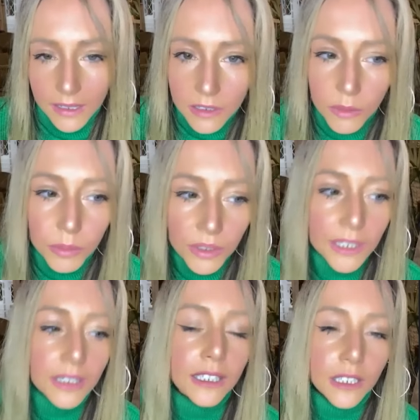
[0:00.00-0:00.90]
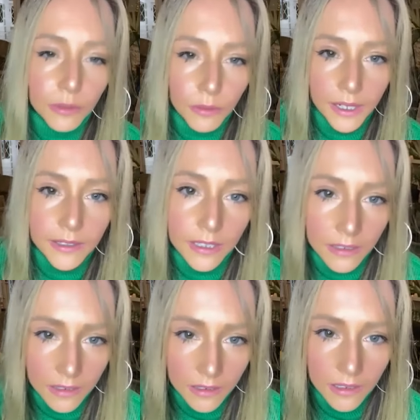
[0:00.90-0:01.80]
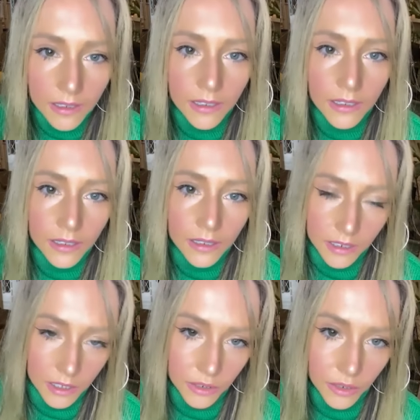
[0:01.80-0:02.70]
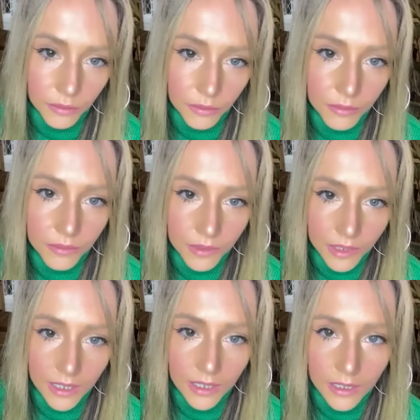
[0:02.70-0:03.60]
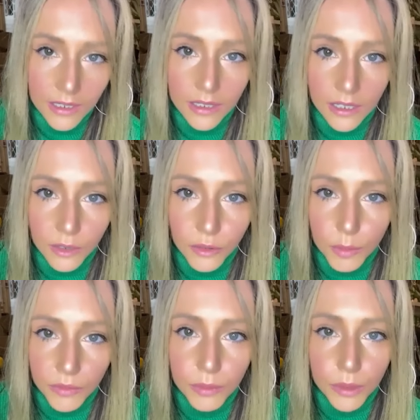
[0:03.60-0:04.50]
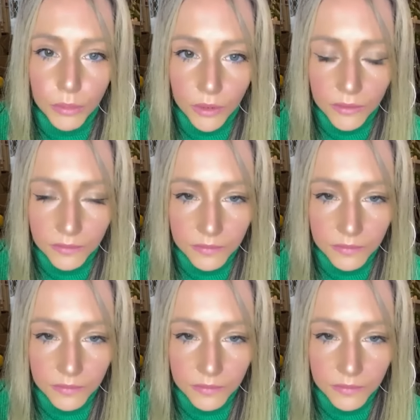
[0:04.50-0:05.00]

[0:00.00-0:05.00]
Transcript: completely erasing, a group of people.